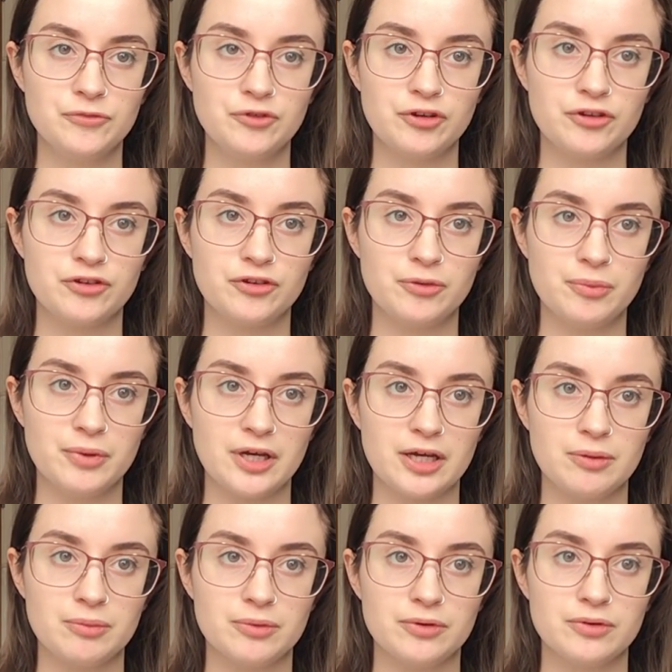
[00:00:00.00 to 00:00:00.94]
just to be
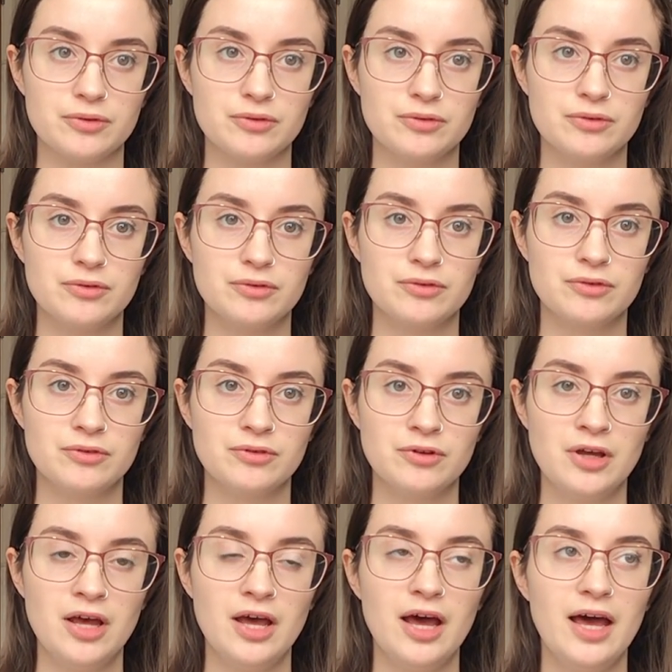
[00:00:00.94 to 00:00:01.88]
able,
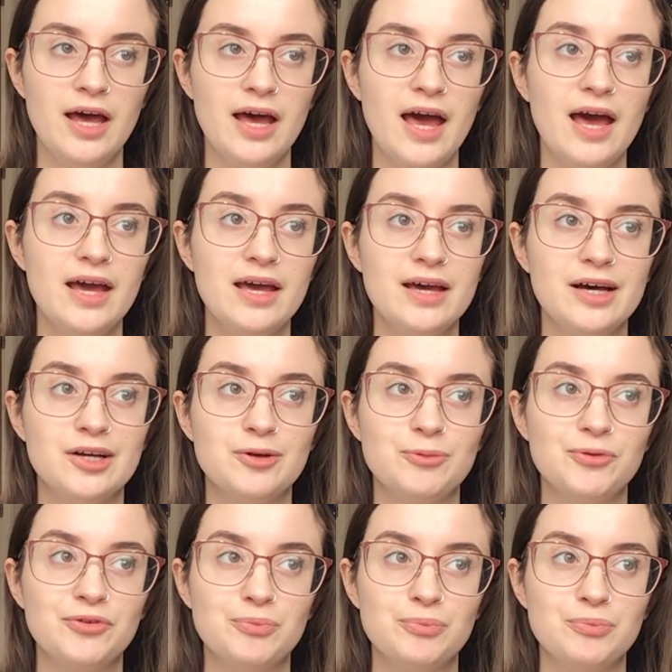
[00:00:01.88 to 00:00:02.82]
it
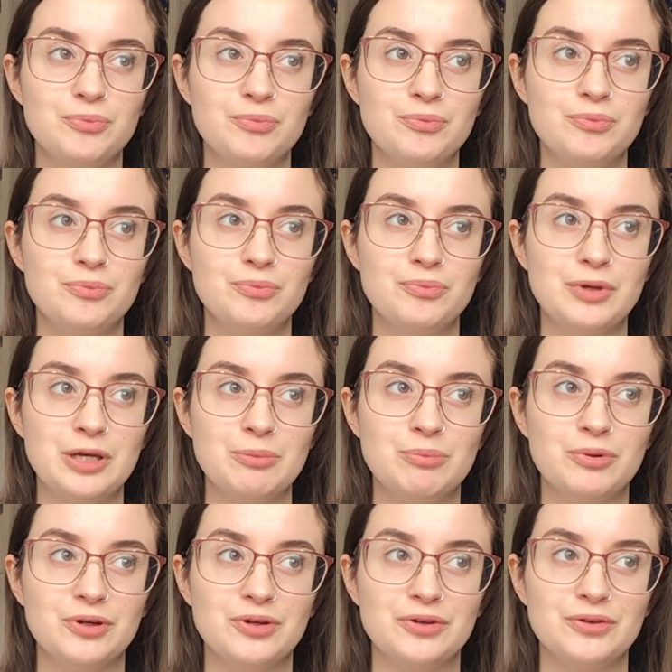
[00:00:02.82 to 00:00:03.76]
helps
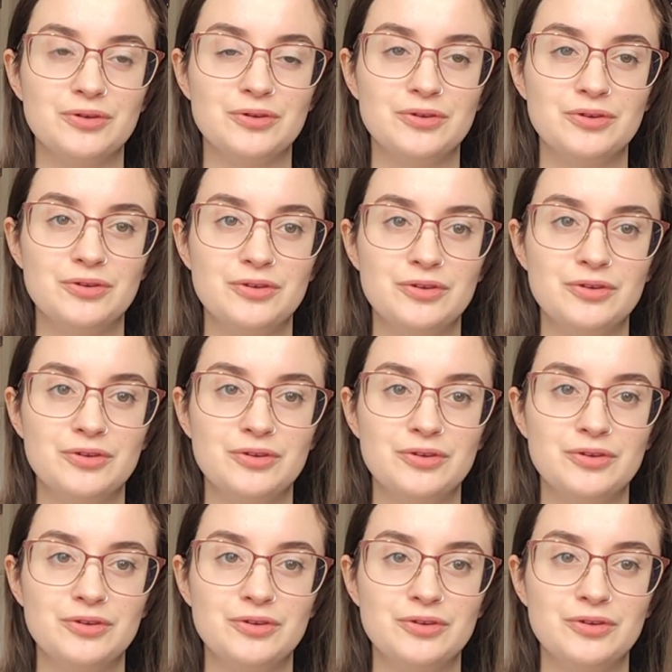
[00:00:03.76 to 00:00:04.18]
people